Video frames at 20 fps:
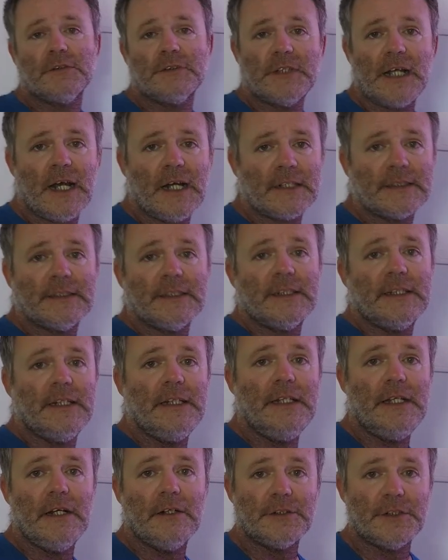toxic in
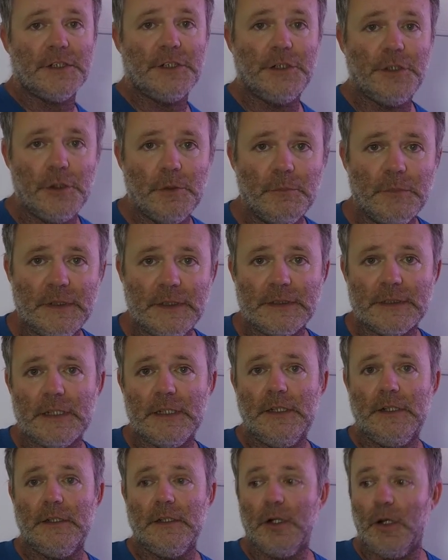the air to
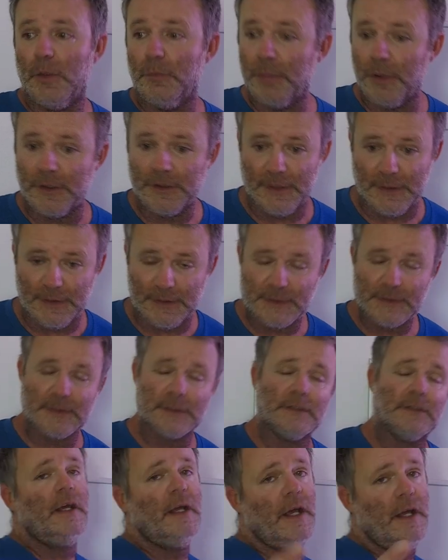humans in
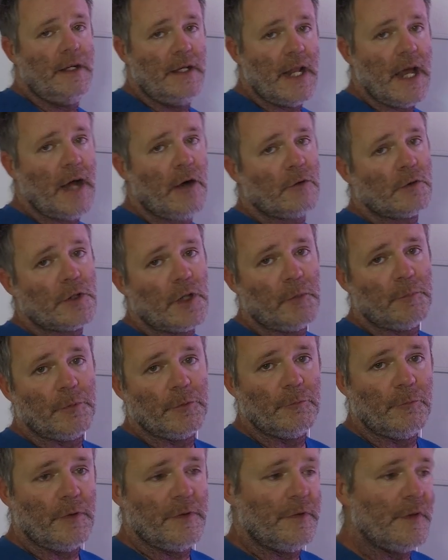abundance. And now,
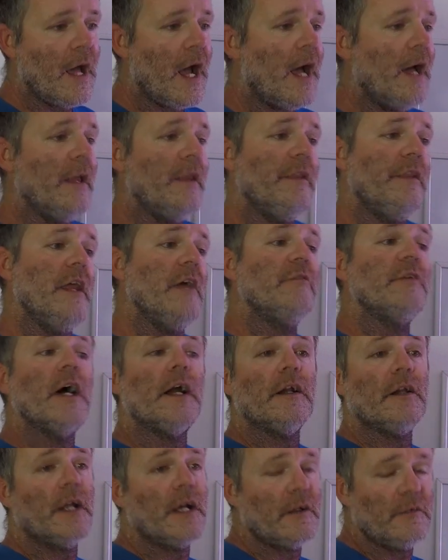coupled with that, they've
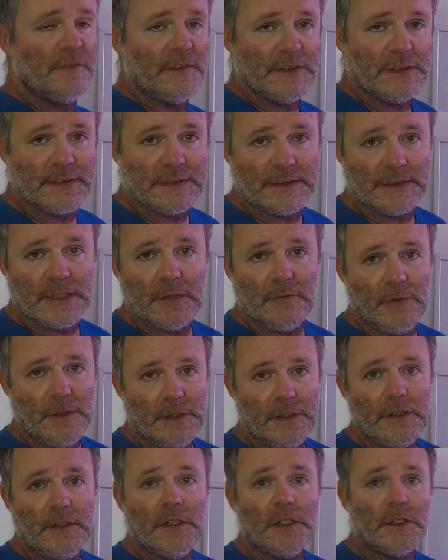got a lot of this
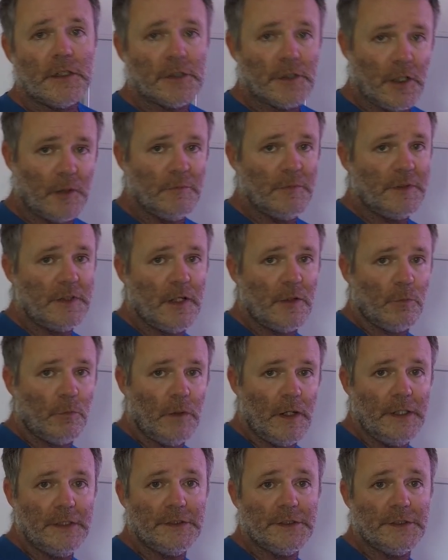seaweed coming their way